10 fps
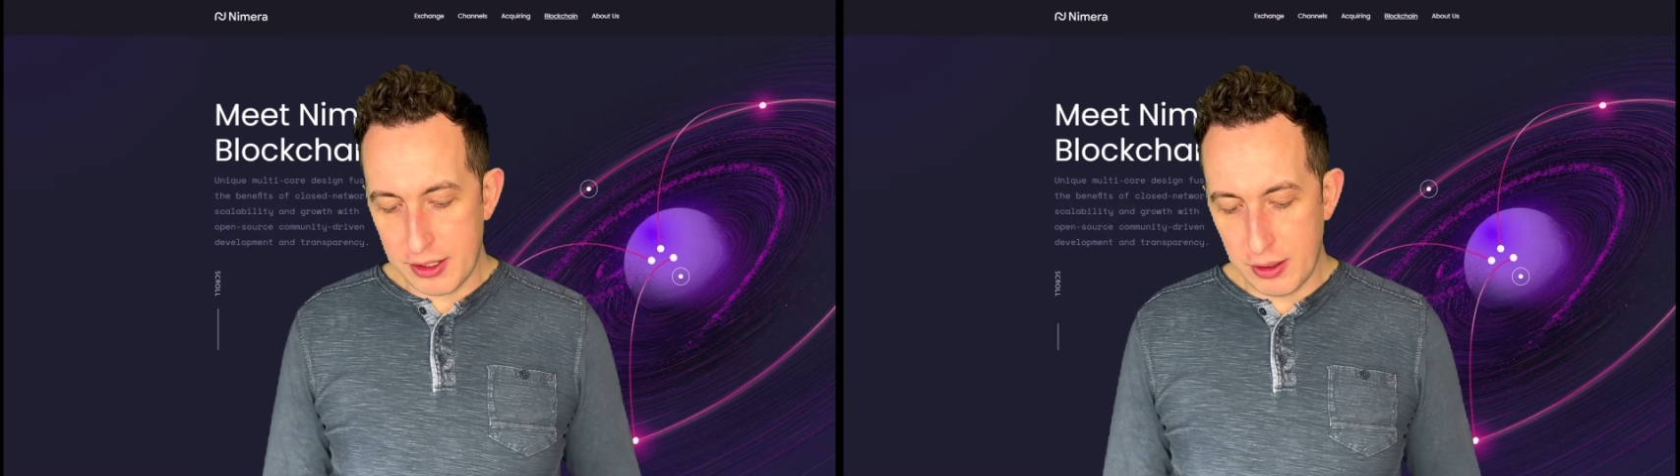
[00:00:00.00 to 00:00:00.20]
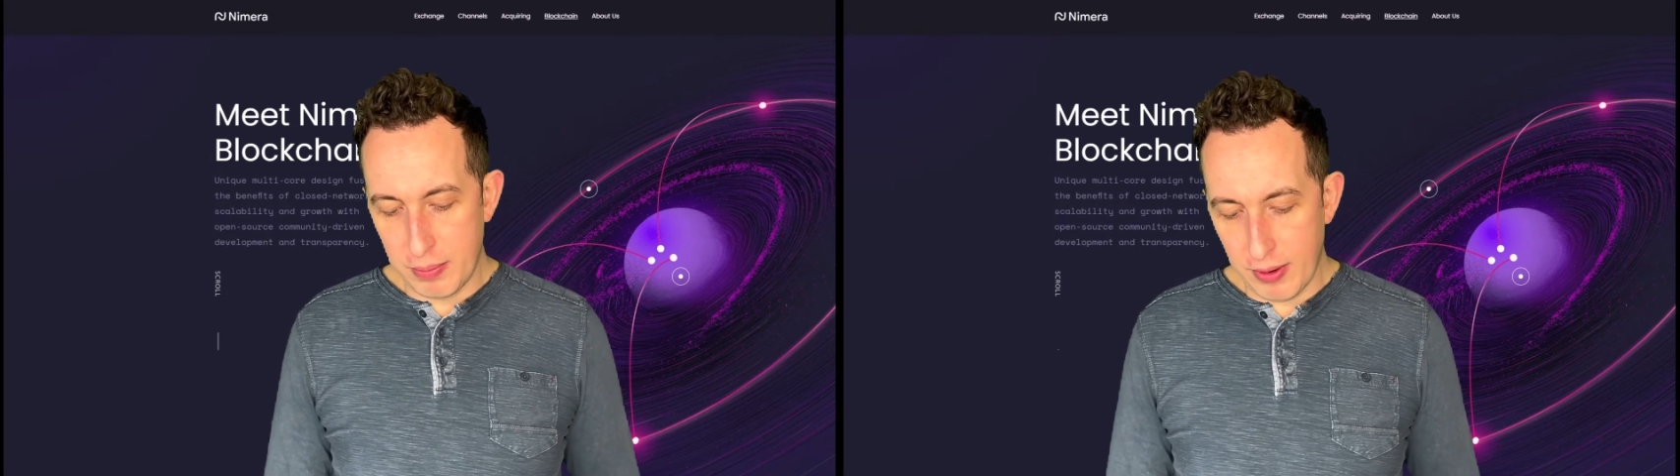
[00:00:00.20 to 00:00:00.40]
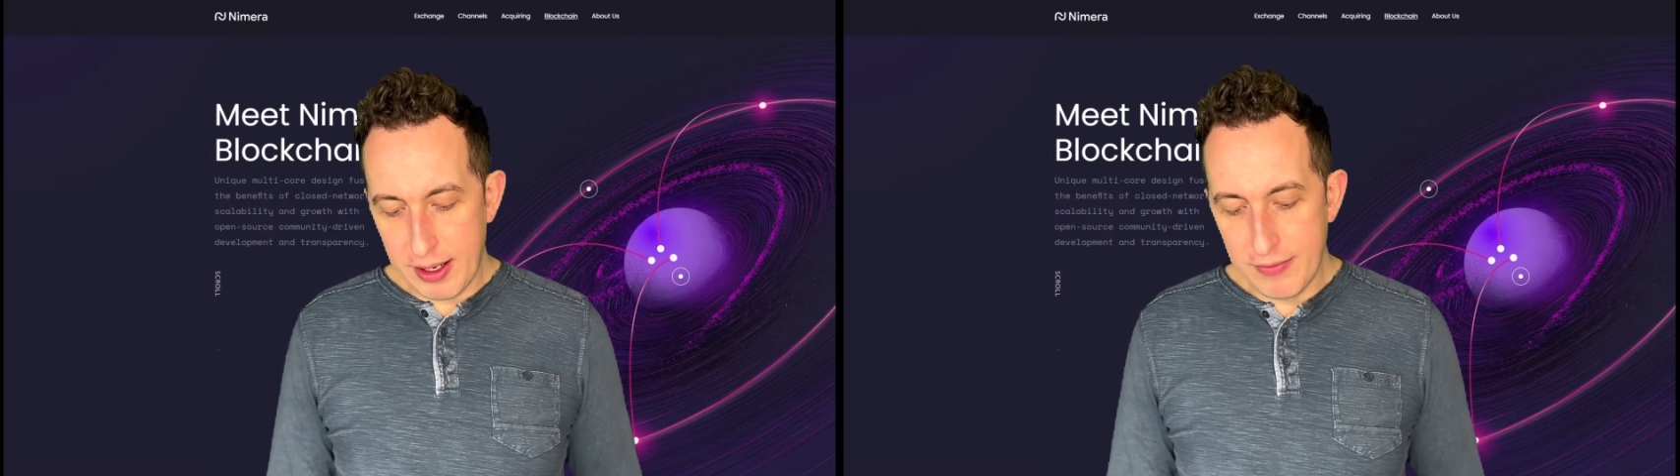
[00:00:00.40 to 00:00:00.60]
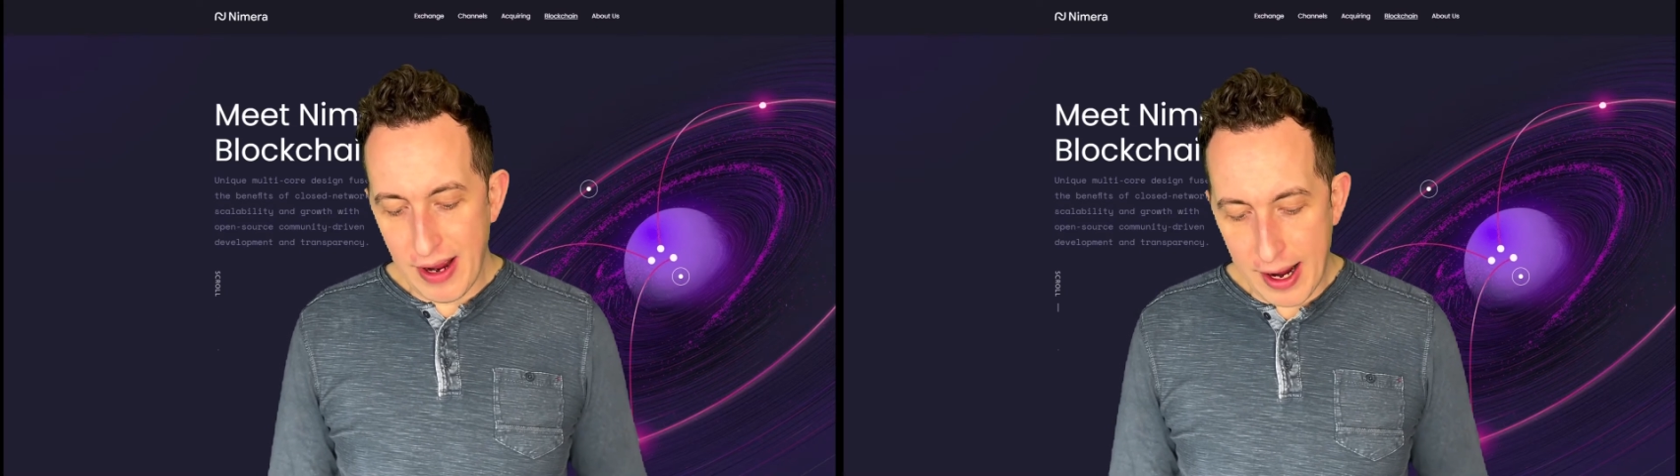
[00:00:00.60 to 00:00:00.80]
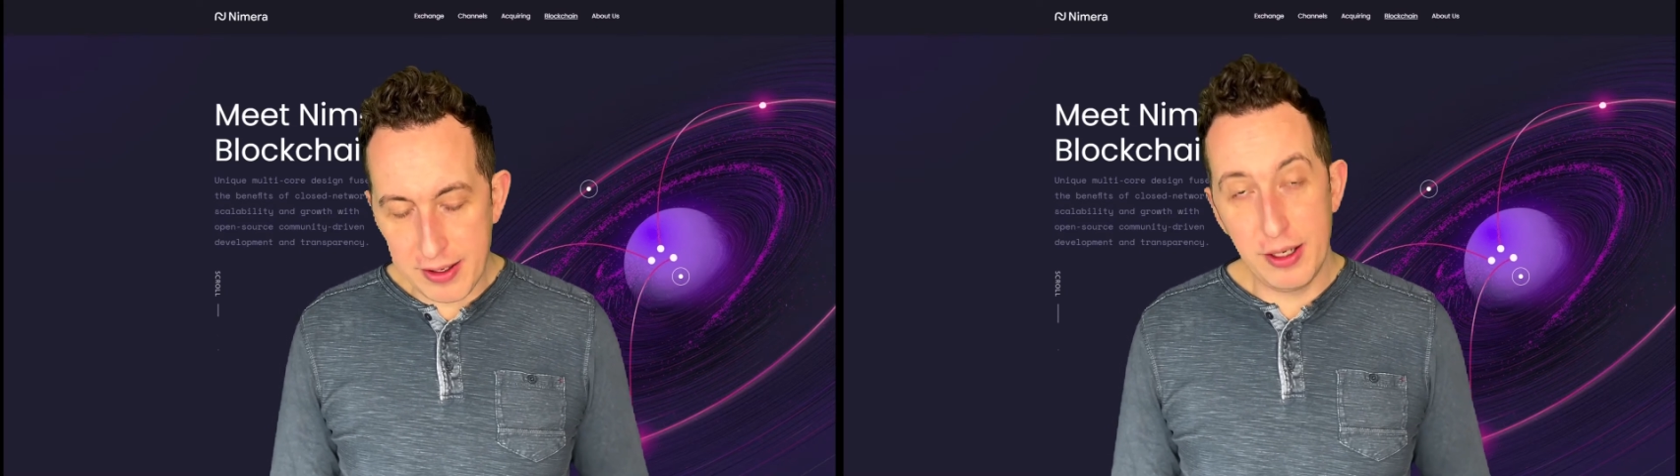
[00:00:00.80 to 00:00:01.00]
to bring
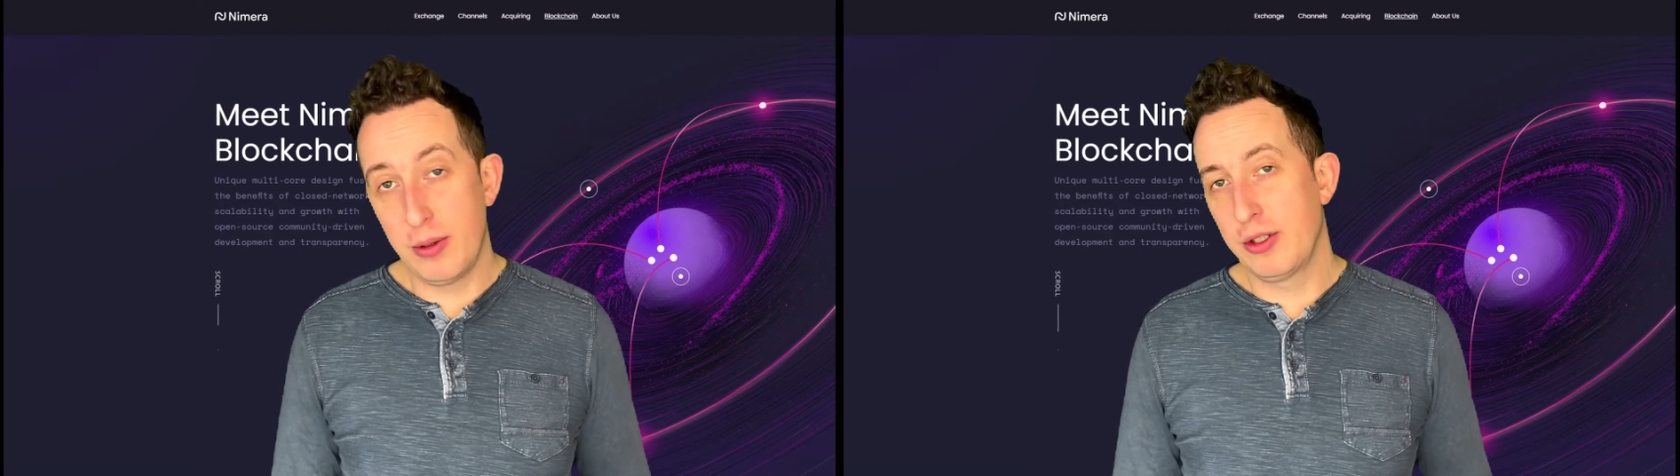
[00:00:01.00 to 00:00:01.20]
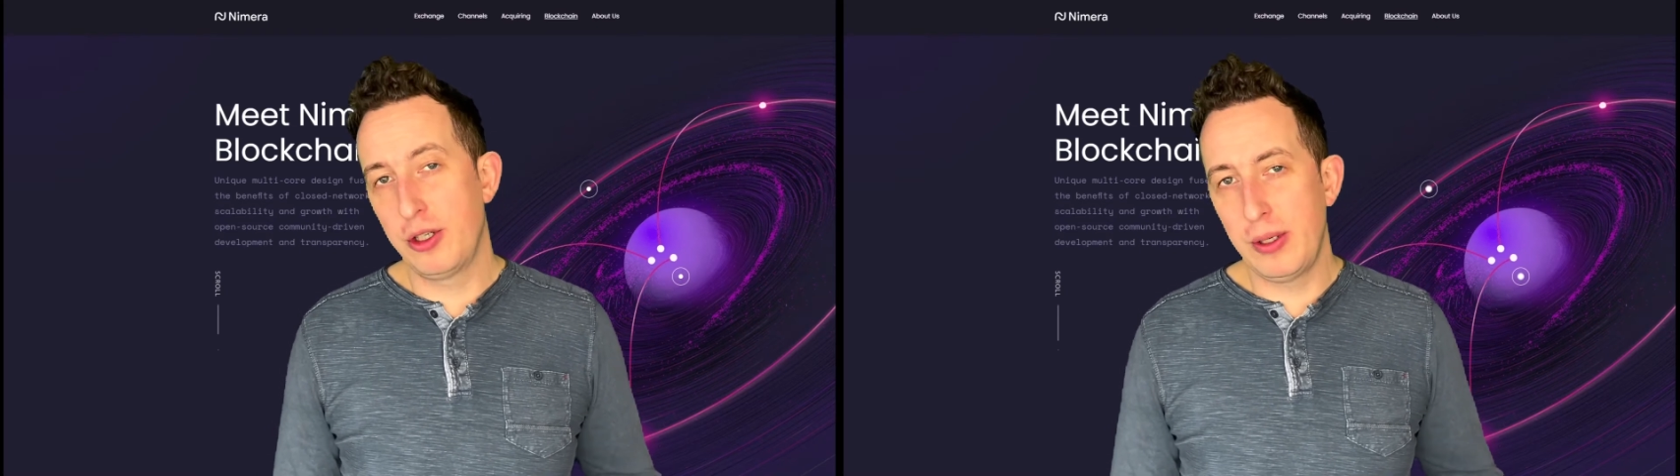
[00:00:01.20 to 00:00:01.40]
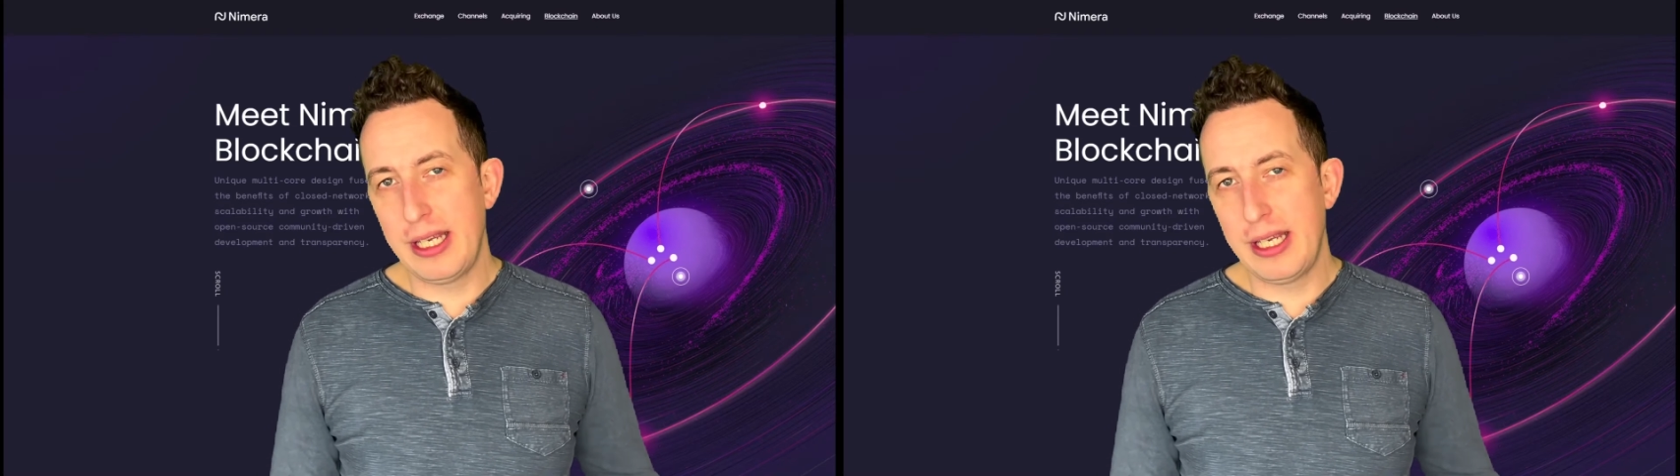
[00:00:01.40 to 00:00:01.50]
value to